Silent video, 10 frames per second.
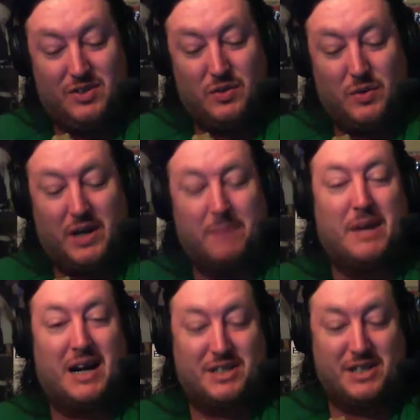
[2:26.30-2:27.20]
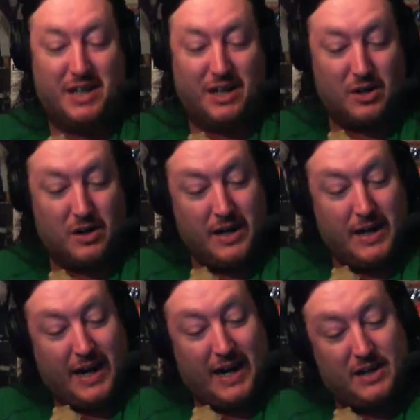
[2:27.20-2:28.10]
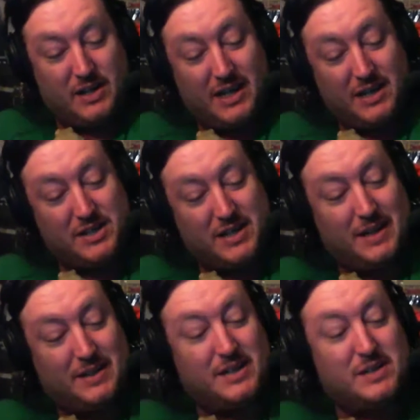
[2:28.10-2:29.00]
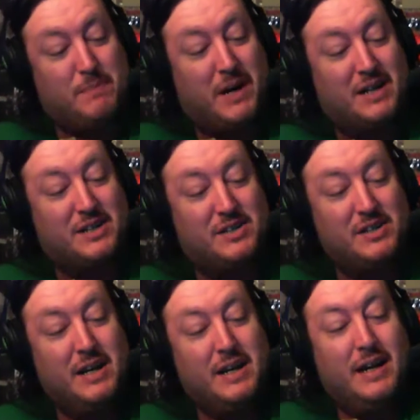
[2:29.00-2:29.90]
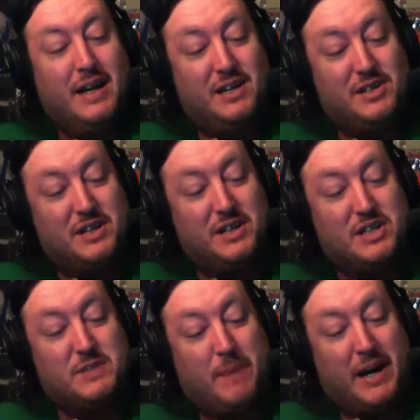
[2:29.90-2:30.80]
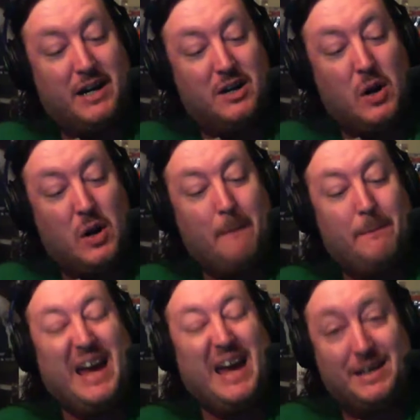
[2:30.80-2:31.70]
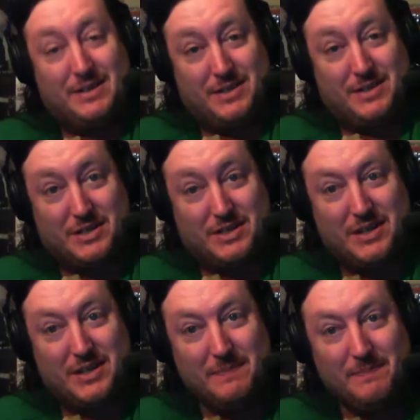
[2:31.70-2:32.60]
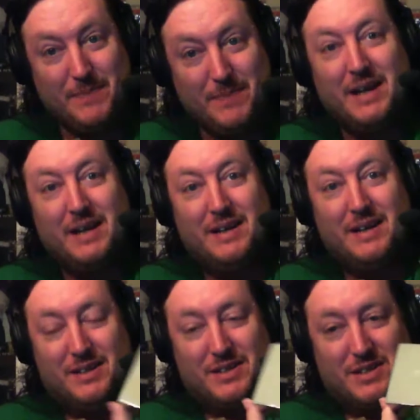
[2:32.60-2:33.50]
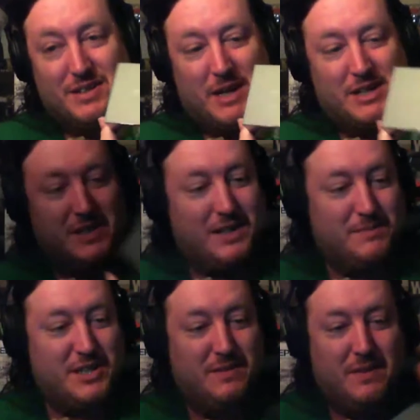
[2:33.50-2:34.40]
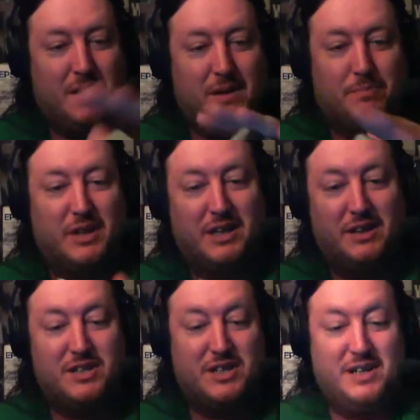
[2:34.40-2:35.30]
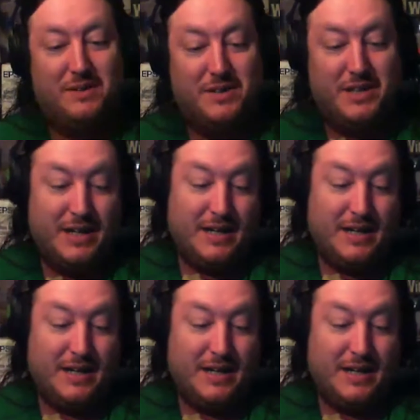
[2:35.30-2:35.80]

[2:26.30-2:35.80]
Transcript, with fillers: do an unboxing here. And inside this box is an Aspire Pegasus. This is the box that comes in, completely sealed,